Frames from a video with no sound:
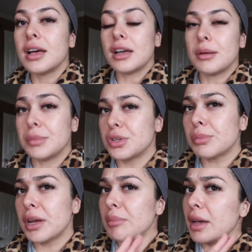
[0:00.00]
Um,
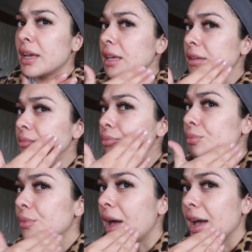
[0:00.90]
don't mind my
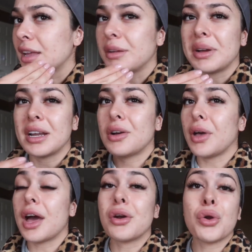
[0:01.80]
acne right now
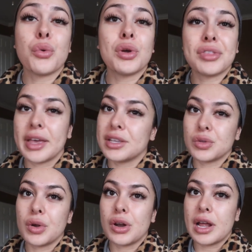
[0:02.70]
like i don't know what the heck
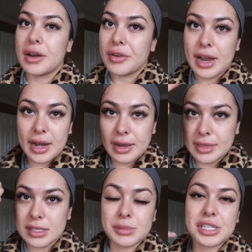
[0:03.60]
is going on i've never
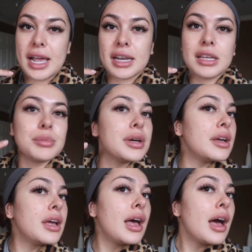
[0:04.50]
had this much acne
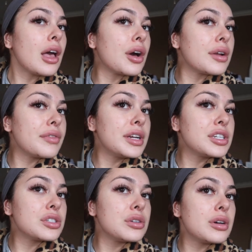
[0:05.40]
but i got a
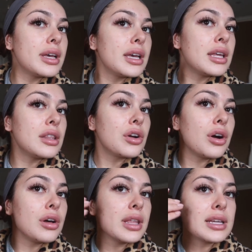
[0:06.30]
facial and they're
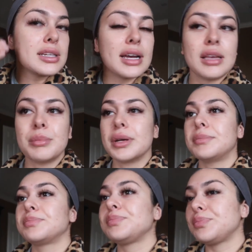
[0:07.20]
all like dying but